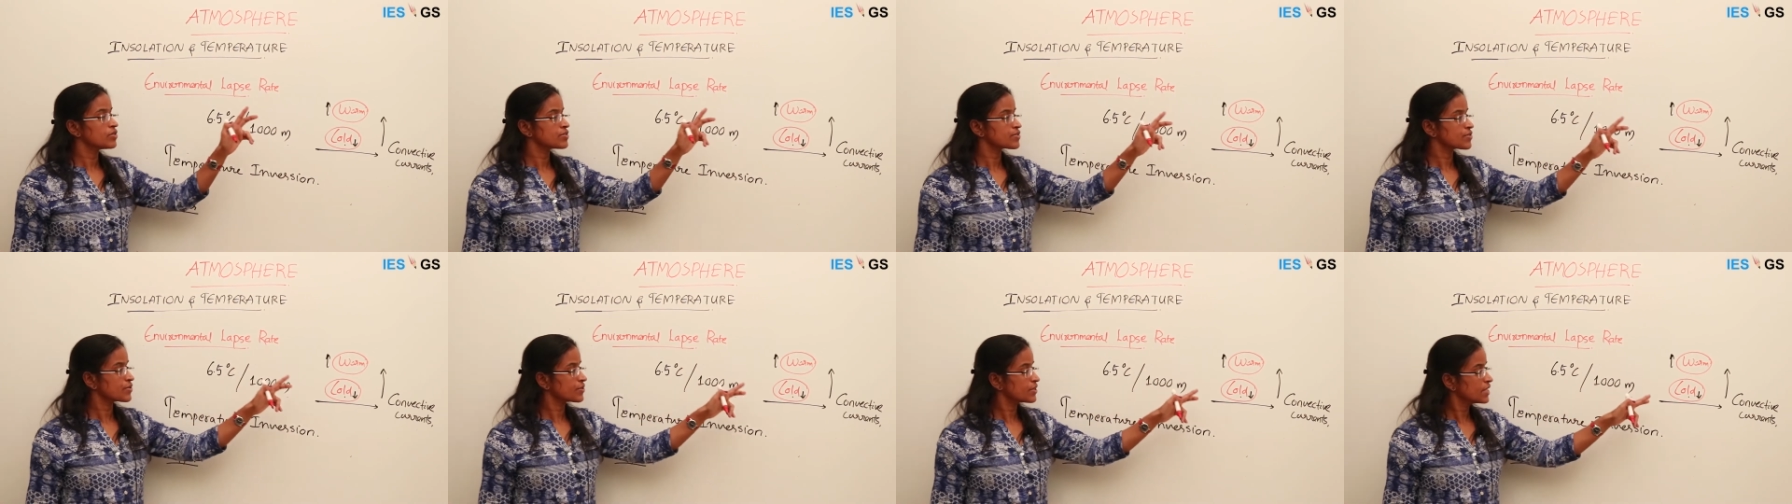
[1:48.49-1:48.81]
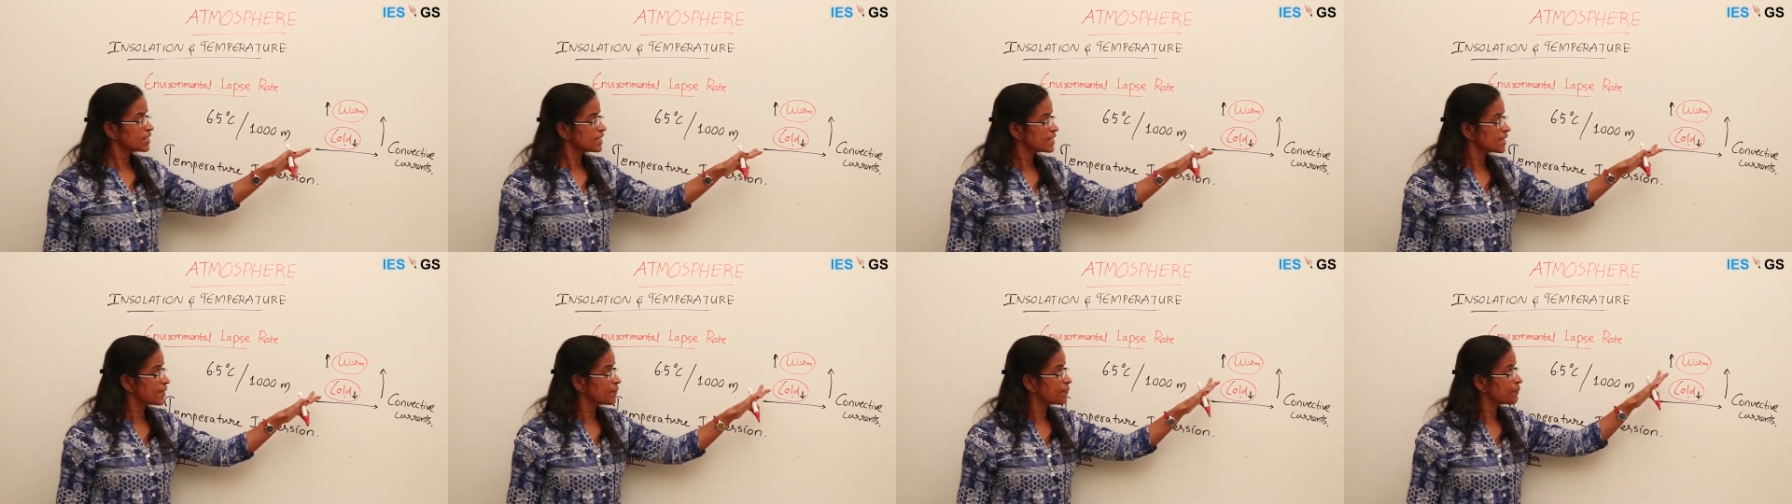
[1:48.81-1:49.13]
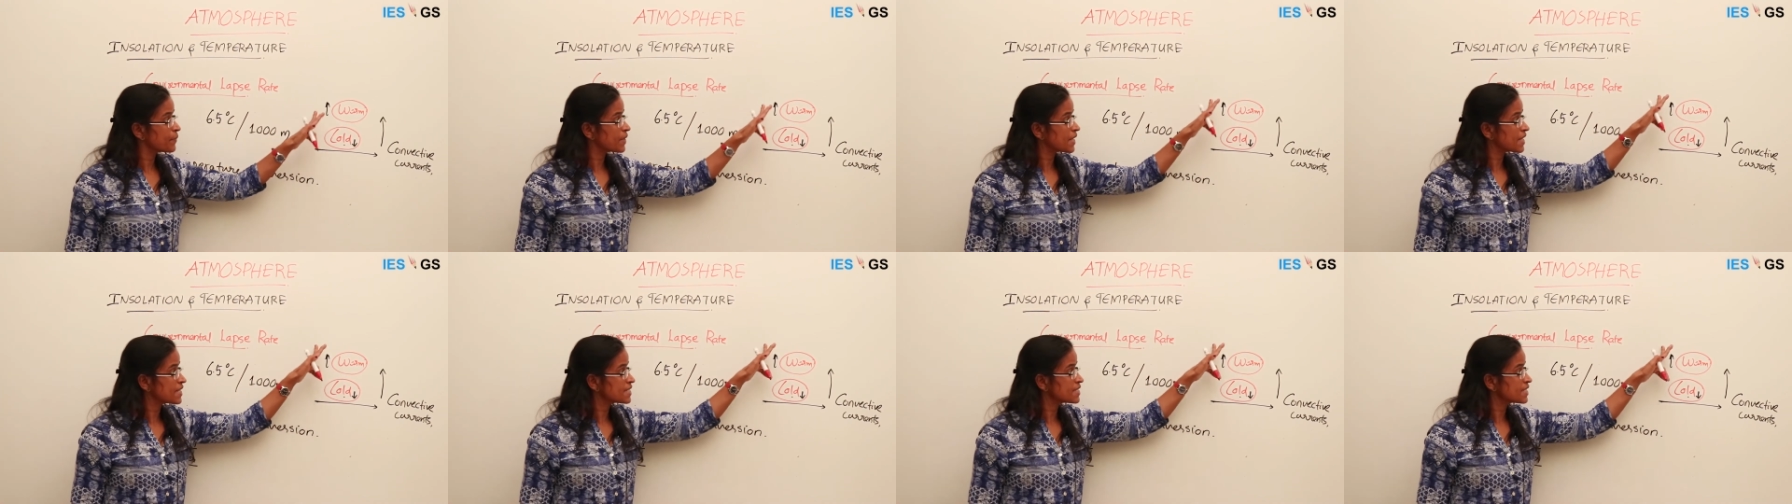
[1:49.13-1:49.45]
So the
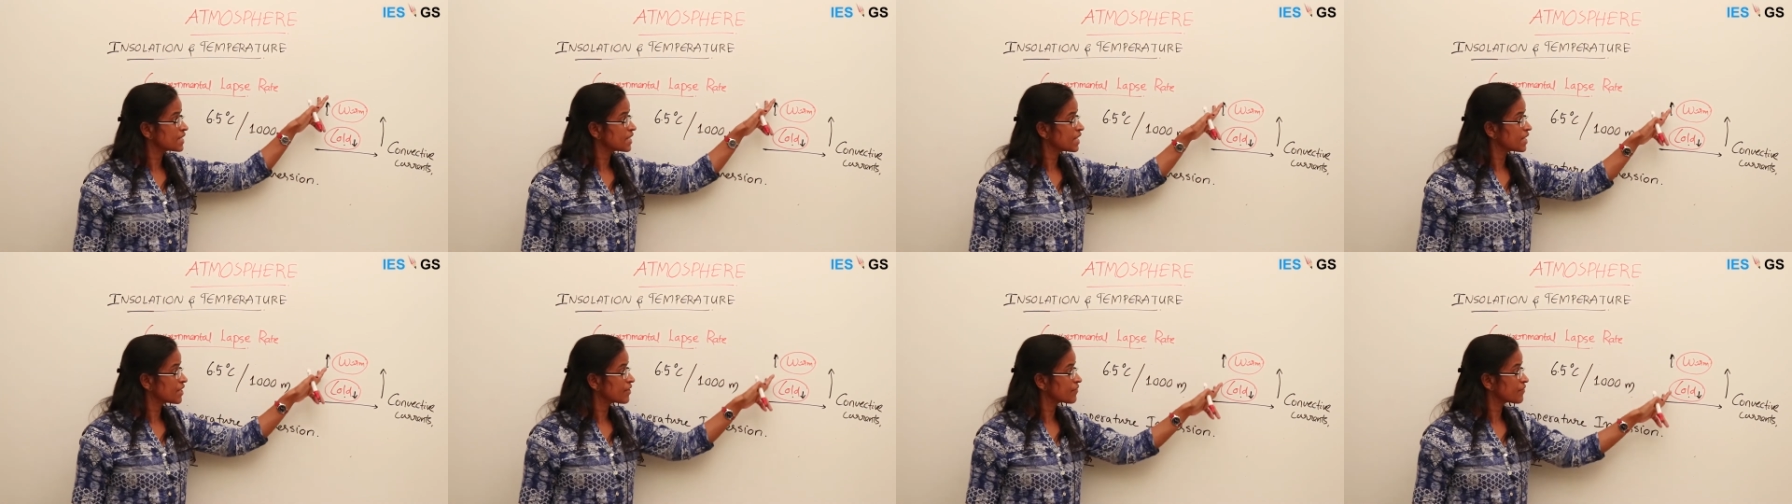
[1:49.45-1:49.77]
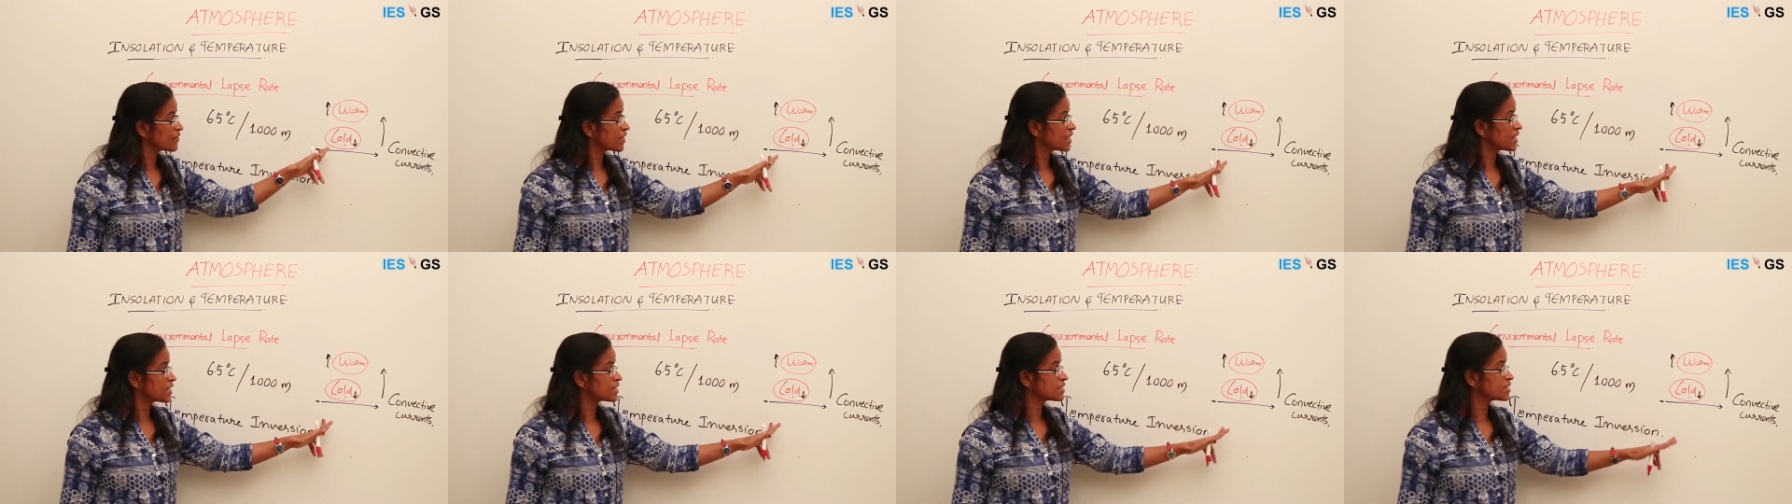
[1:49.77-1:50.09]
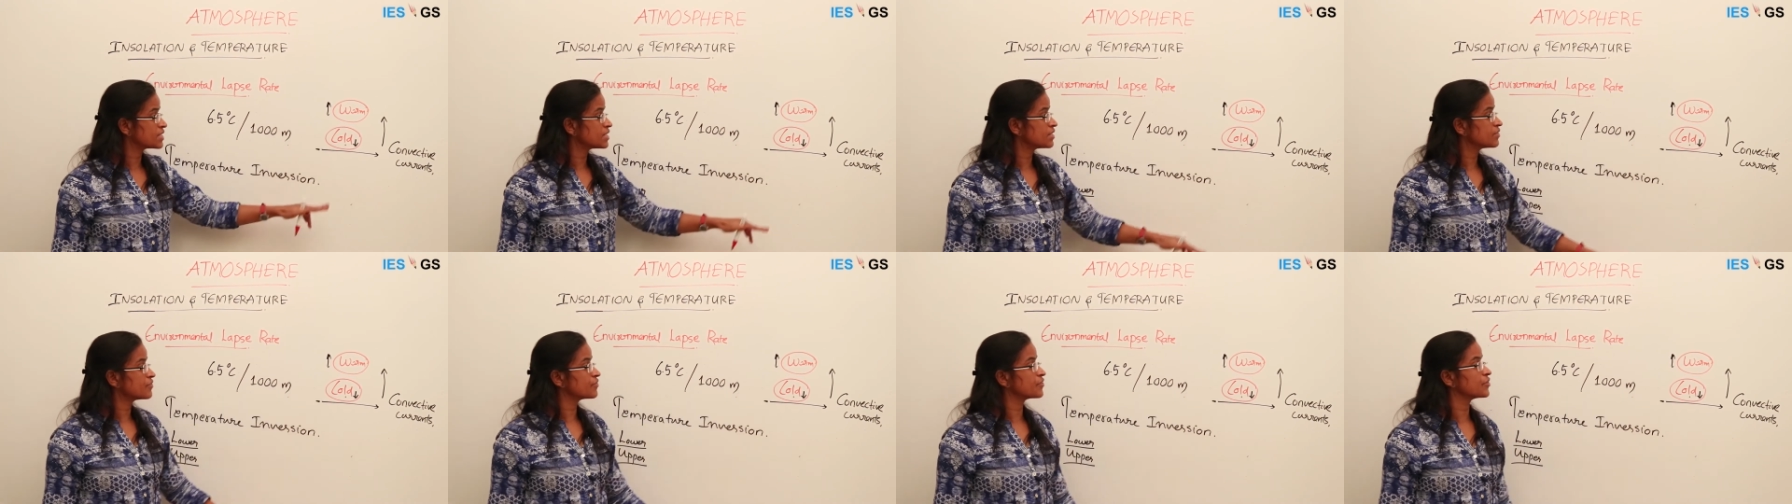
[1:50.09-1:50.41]
temperature
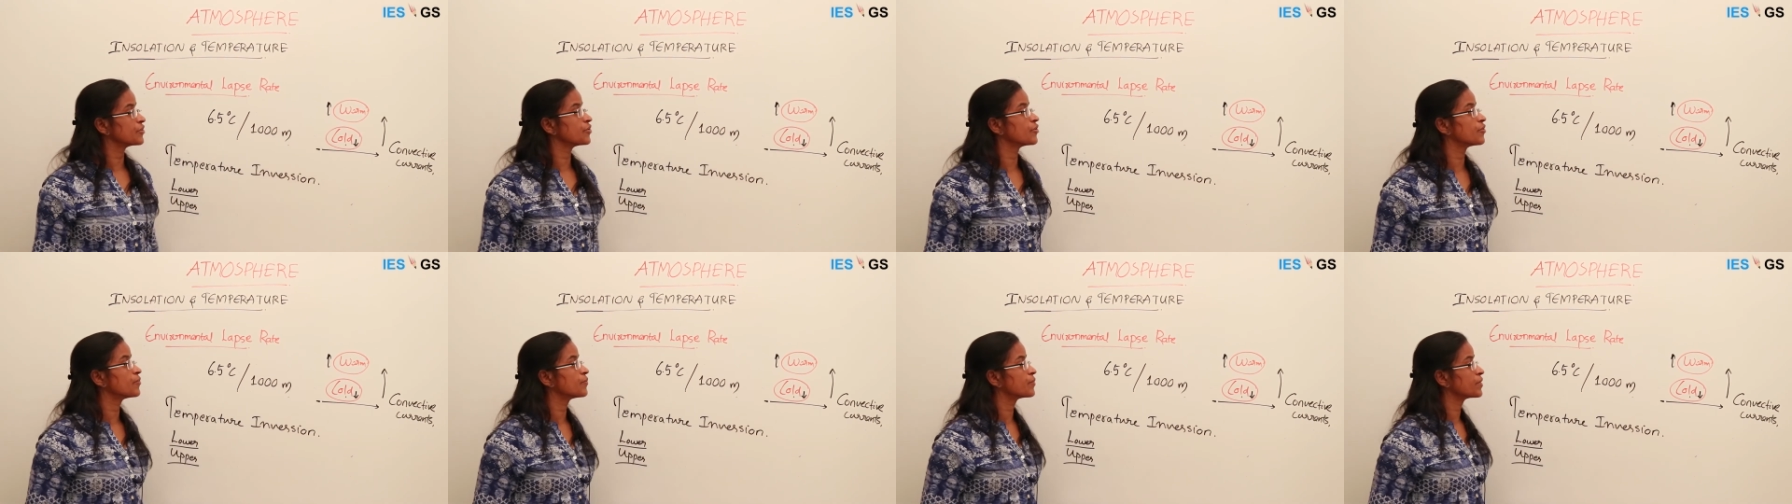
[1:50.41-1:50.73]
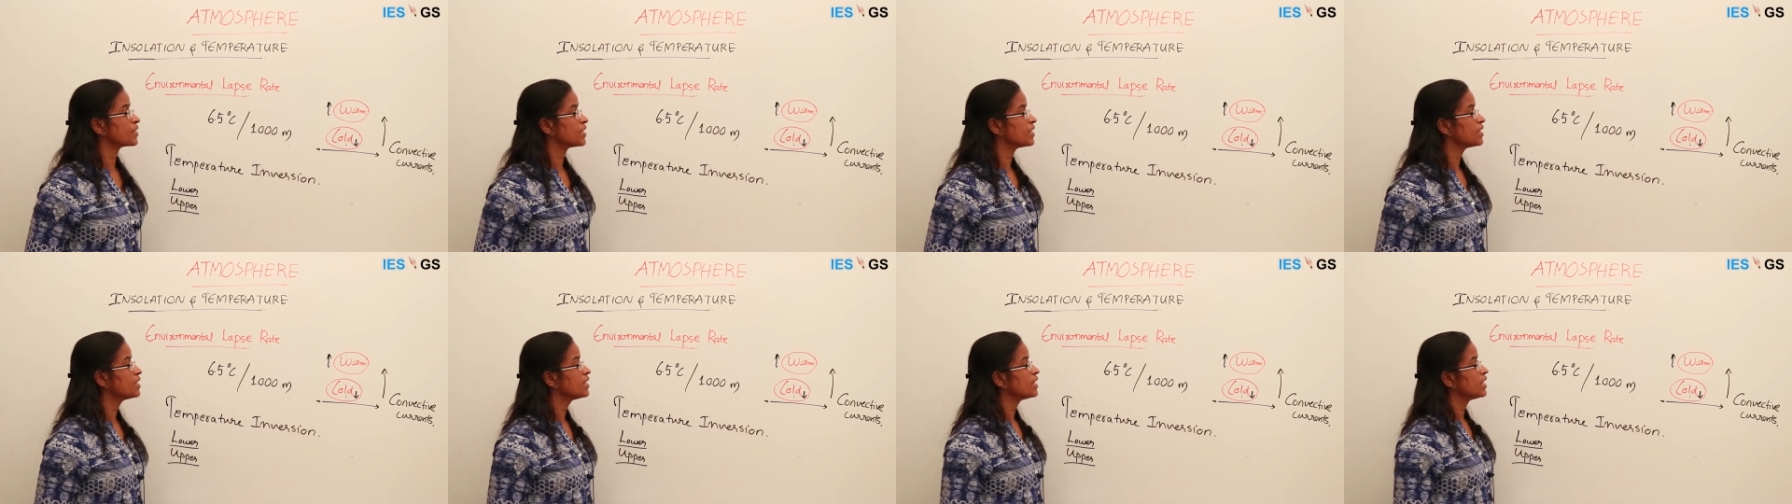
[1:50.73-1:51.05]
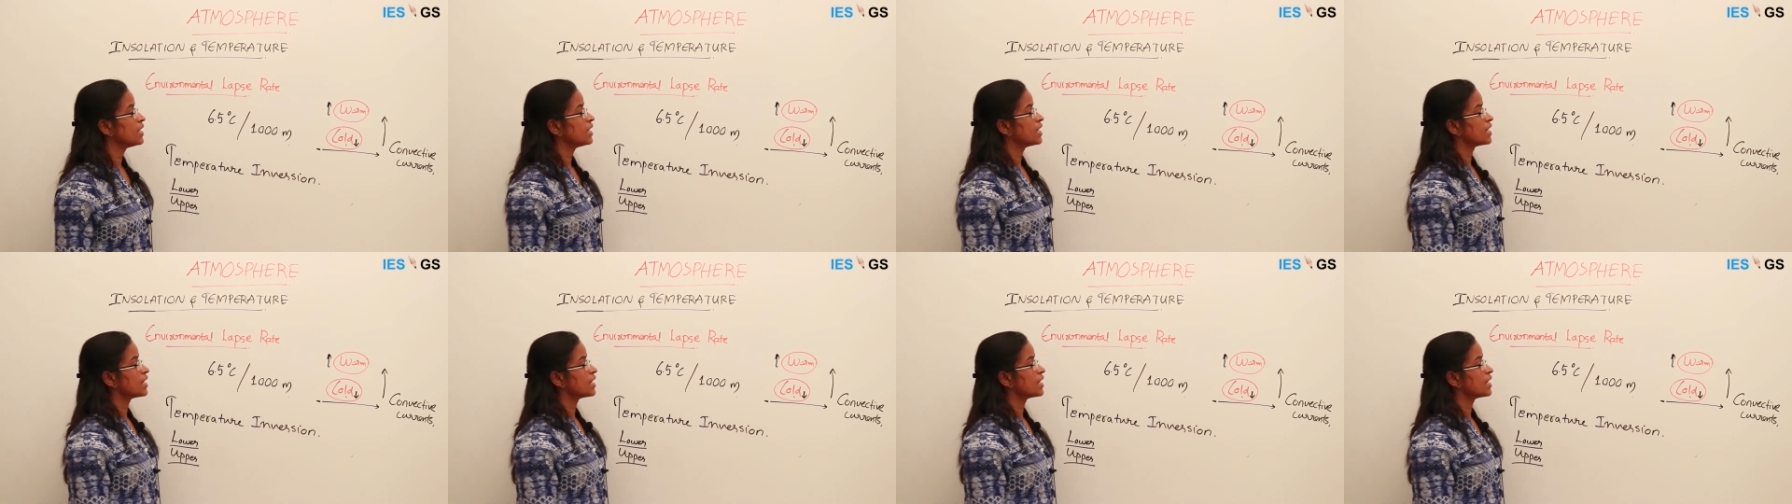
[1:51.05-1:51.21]
inversion phenomena